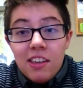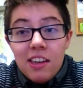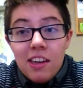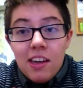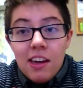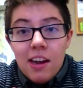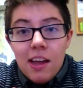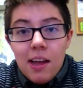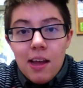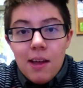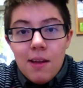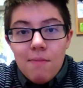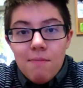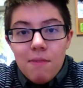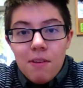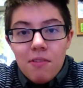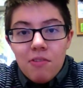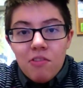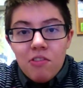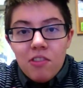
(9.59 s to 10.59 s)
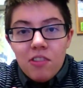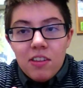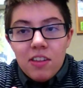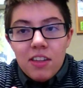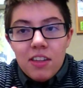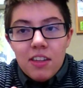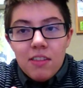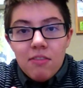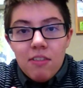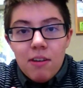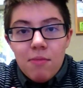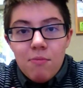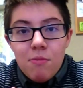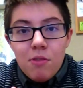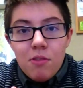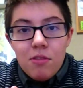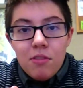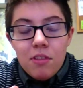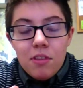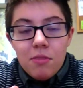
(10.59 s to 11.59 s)
and I'm never really in the right
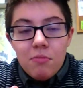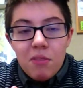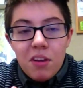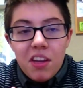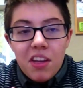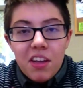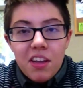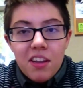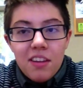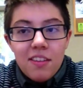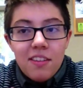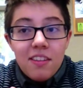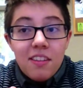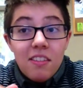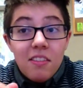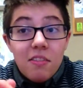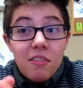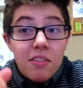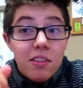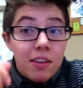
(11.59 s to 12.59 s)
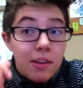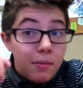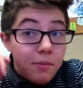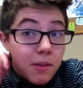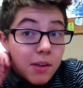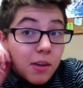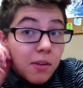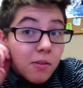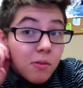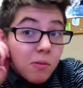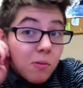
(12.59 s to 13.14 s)
mood to make it because it always comes out